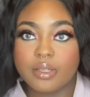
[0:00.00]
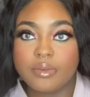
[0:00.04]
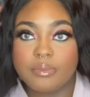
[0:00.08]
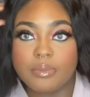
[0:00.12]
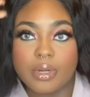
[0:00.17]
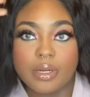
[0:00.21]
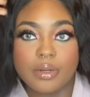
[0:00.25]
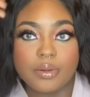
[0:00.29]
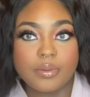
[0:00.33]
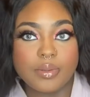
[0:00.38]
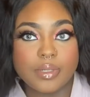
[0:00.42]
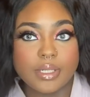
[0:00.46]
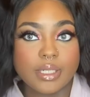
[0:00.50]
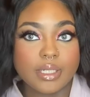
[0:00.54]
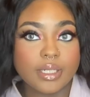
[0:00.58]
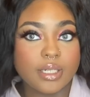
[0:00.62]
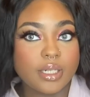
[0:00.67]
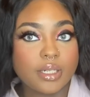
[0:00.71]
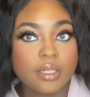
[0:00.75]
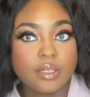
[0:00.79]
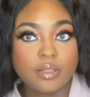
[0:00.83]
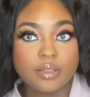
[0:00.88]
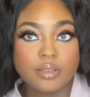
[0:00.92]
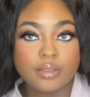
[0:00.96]
my wig.
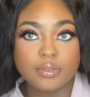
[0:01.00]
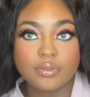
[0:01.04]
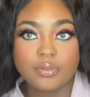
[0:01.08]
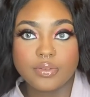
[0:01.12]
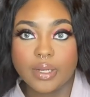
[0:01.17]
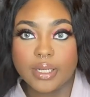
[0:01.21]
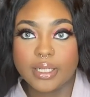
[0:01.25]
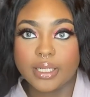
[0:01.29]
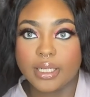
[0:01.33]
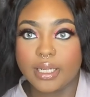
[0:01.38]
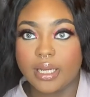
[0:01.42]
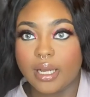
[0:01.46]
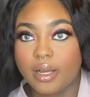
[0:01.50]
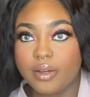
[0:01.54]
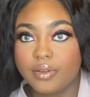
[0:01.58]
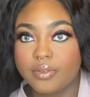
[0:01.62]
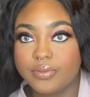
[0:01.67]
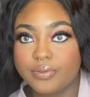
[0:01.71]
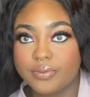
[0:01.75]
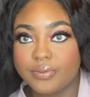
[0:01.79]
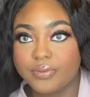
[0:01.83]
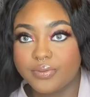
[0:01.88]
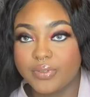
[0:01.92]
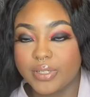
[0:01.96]
Fuck yeah, I'll
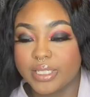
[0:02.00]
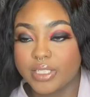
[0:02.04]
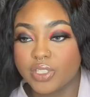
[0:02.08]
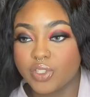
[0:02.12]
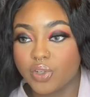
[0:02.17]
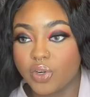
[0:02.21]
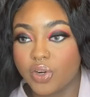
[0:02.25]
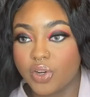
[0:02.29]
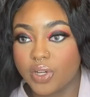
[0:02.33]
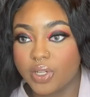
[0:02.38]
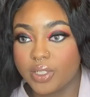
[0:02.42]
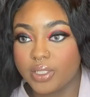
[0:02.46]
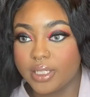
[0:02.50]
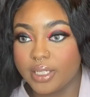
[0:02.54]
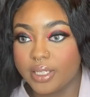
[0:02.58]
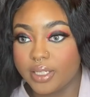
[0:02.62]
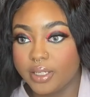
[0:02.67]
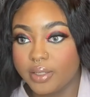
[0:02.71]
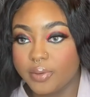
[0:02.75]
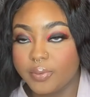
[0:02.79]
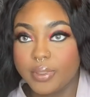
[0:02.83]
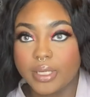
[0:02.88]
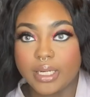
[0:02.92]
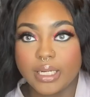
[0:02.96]
fix it all later
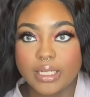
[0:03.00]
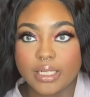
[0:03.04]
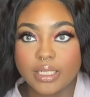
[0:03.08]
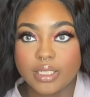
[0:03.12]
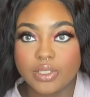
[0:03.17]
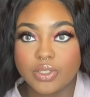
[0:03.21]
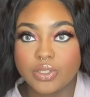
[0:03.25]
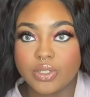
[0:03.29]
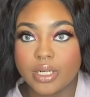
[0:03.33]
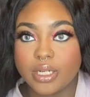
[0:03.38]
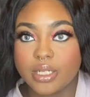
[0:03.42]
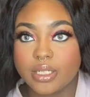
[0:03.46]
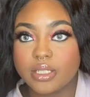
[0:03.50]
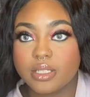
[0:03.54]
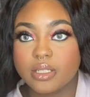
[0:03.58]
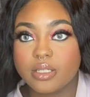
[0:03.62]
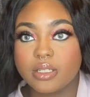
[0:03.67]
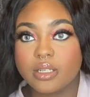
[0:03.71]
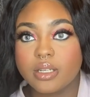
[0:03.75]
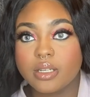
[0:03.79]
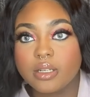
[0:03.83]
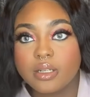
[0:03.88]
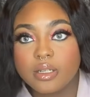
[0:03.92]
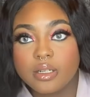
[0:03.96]
when I get dressed.
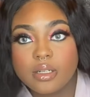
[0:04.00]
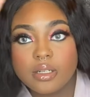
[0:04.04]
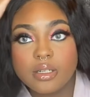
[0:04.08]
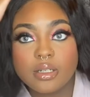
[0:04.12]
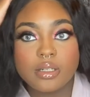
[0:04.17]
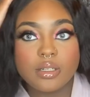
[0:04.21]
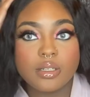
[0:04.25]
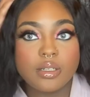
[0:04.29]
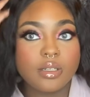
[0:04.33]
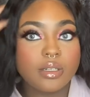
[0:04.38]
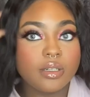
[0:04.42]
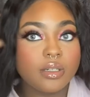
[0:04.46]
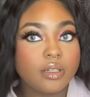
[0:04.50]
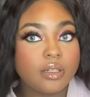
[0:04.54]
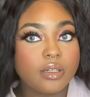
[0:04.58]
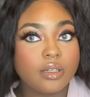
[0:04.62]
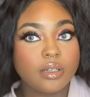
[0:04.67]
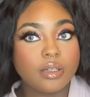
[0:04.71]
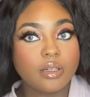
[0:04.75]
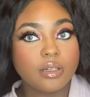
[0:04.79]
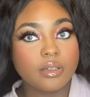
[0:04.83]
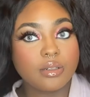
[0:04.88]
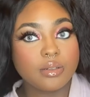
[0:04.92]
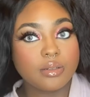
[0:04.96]

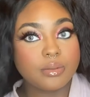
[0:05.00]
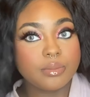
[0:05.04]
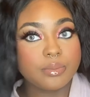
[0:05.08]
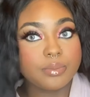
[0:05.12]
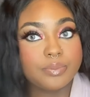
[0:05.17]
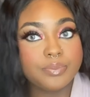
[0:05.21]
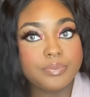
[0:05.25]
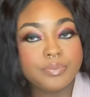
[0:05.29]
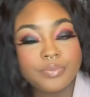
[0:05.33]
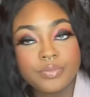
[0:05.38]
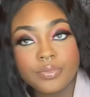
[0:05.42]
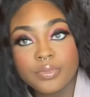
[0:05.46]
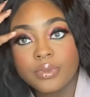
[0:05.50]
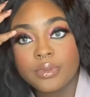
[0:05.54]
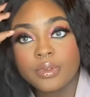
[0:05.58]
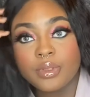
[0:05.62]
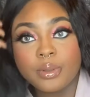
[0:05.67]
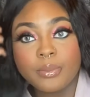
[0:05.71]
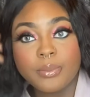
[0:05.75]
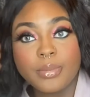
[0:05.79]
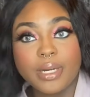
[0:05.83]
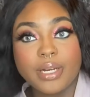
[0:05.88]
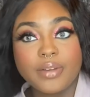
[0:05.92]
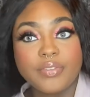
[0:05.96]
Um,
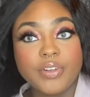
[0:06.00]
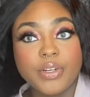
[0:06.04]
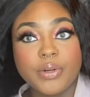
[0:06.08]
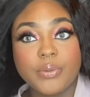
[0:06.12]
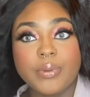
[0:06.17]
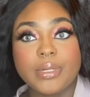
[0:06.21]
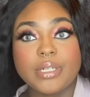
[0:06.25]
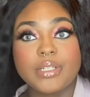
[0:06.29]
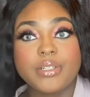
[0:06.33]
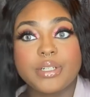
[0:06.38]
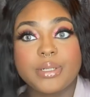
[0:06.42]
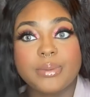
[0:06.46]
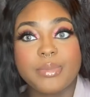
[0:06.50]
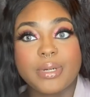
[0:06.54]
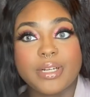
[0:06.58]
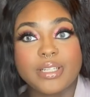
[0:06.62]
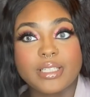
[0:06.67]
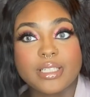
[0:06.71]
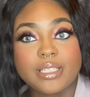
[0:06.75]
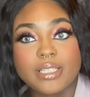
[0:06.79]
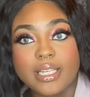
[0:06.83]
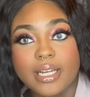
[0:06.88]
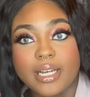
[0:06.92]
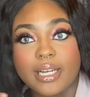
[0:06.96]
but if you're wondering about
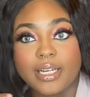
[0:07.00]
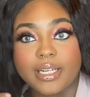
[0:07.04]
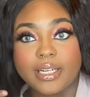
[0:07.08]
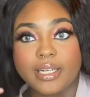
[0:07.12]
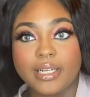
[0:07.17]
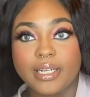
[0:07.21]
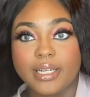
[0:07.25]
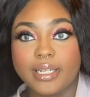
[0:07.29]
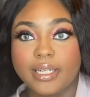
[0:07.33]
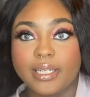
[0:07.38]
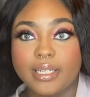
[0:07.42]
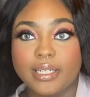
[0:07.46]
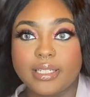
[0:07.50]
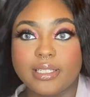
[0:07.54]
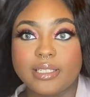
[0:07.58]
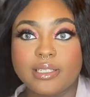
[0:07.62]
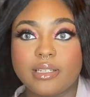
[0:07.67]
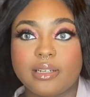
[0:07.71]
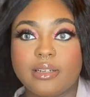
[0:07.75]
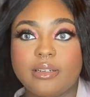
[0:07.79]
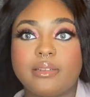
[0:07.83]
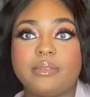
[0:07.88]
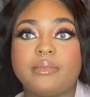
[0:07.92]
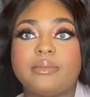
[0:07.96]
this hair, it is
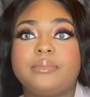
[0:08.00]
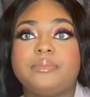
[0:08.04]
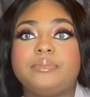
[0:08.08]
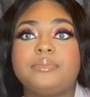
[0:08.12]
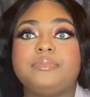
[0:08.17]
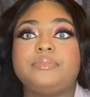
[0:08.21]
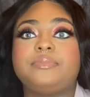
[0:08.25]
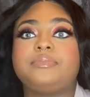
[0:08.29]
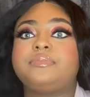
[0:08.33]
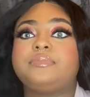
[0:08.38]
um,